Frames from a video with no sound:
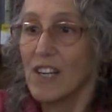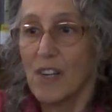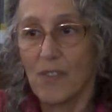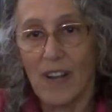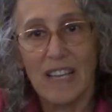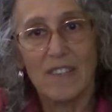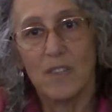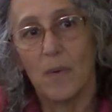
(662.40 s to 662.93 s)

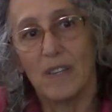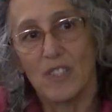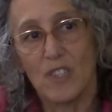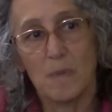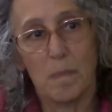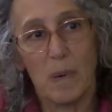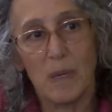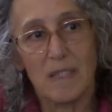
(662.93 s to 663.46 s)
right? So I
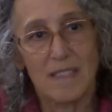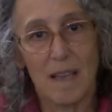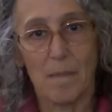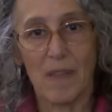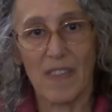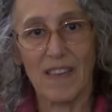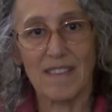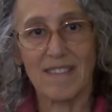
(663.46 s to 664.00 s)
just put some
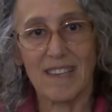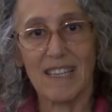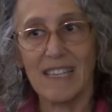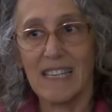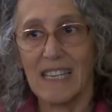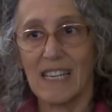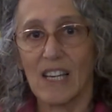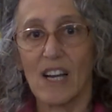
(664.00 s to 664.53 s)
of these in
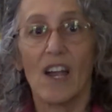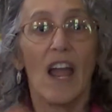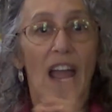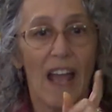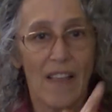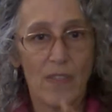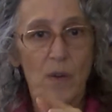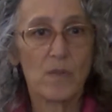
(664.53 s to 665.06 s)
here,
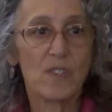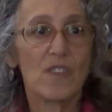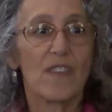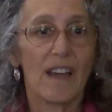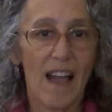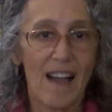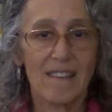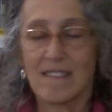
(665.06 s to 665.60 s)
and those are
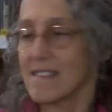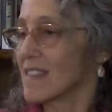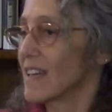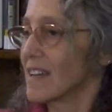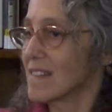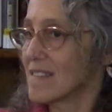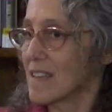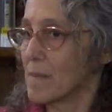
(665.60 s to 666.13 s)
the kinds of
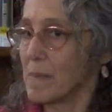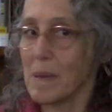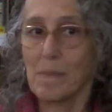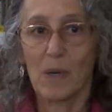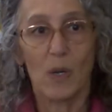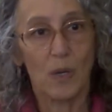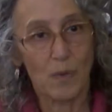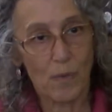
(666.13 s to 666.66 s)
things that
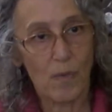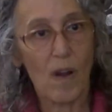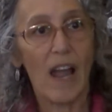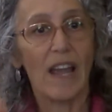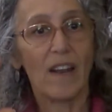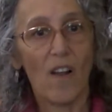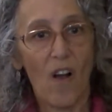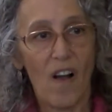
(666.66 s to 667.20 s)
people could
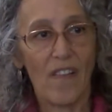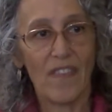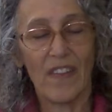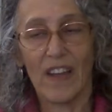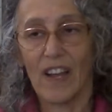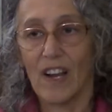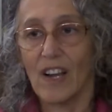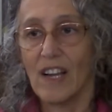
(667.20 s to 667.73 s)
write on
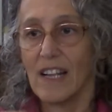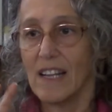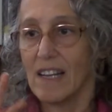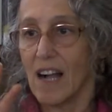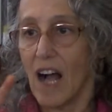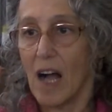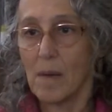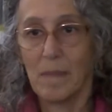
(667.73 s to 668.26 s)
their
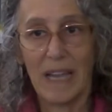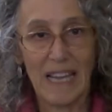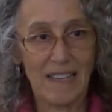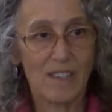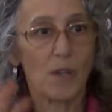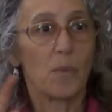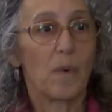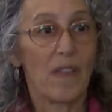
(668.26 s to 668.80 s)

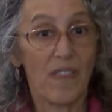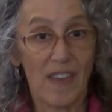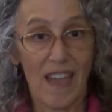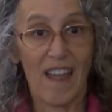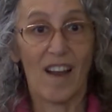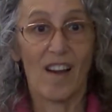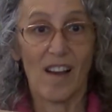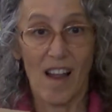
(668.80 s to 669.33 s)
Handle with
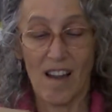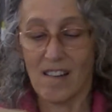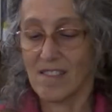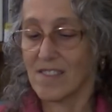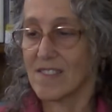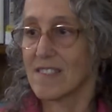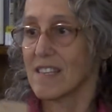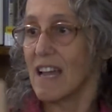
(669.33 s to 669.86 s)
Care
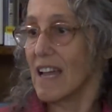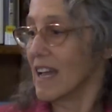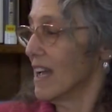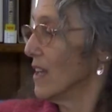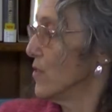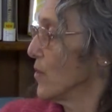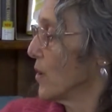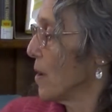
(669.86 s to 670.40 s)
cards.
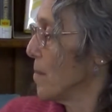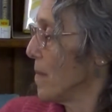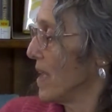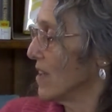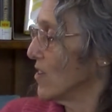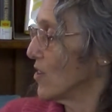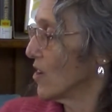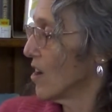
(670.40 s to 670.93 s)
You can
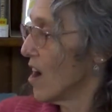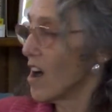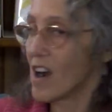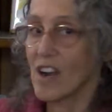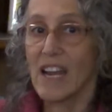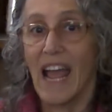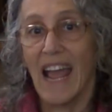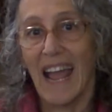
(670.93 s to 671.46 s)
make your
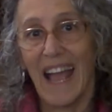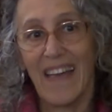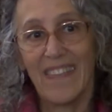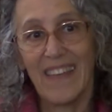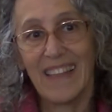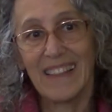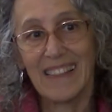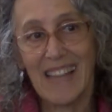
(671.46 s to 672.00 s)
heart.
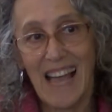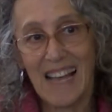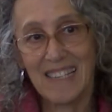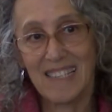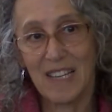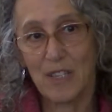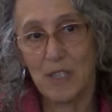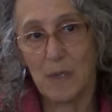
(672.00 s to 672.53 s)
And then
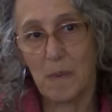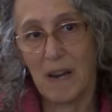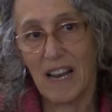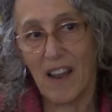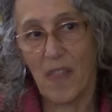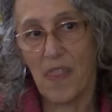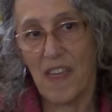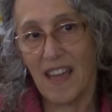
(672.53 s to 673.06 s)
last, I just wanted
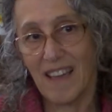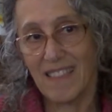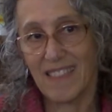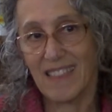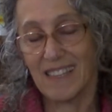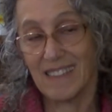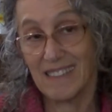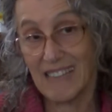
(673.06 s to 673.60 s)
to thank
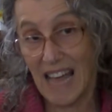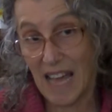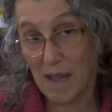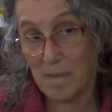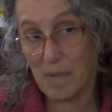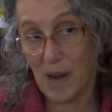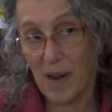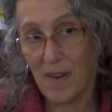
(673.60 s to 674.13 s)
the
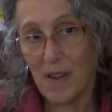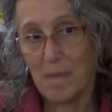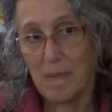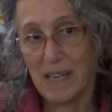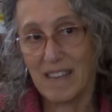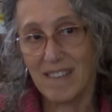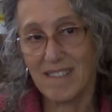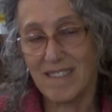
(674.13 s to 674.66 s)
library,
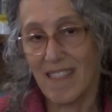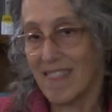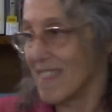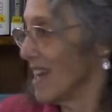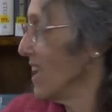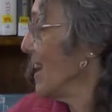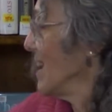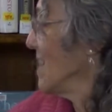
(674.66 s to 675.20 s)
because
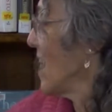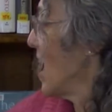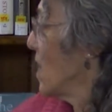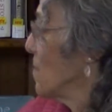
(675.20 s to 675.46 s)
they